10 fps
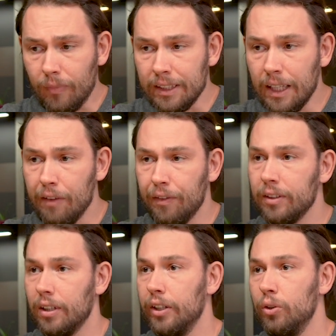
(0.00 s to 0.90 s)

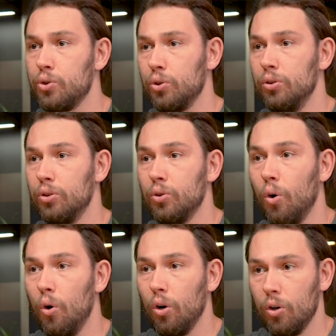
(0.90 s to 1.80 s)
Definitely, you should
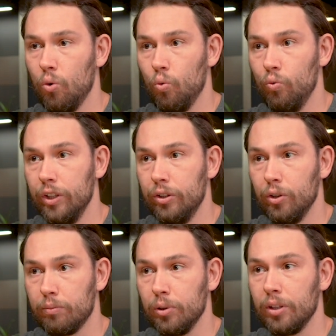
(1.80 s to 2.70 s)
talk with
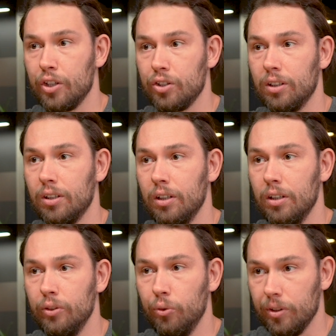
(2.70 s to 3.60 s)
your potential
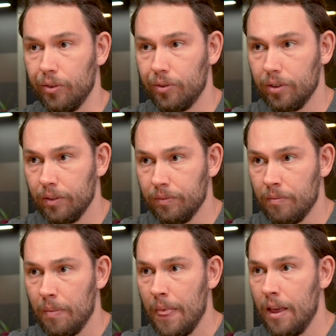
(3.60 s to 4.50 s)
users
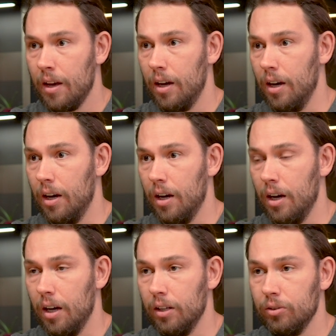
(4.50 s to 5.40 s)

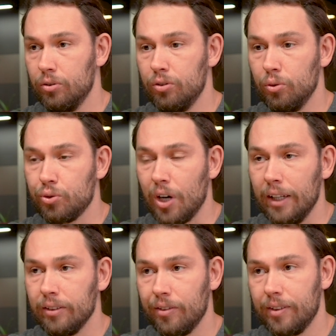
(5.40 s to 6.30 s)
to try
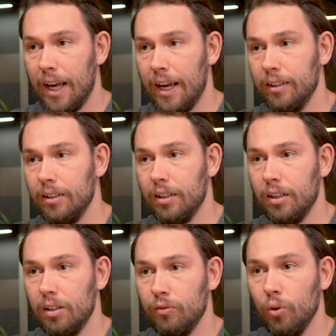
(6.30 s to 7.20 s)
and understand
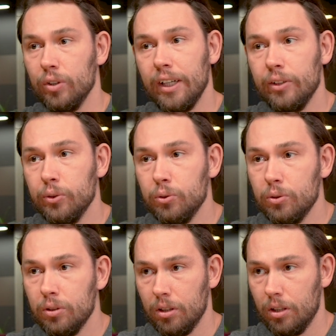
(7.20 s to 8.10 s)
what they
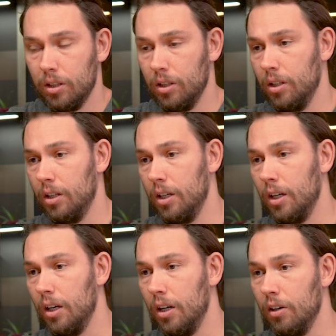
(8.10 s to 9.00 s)
do,
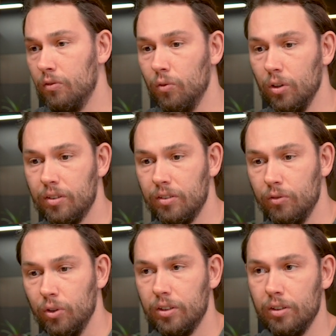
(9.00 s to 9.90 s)

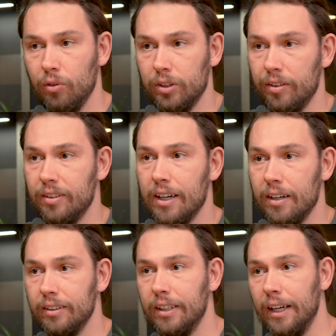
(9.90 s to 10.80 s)
what is
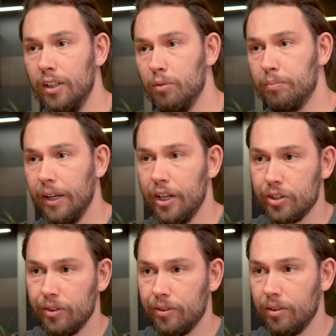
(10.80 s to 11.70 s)
their daily
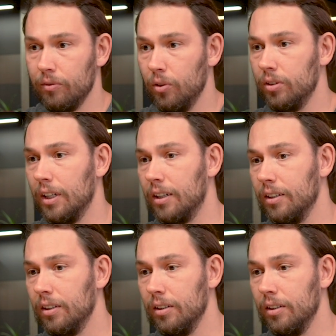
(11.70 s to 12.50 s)
operations, what are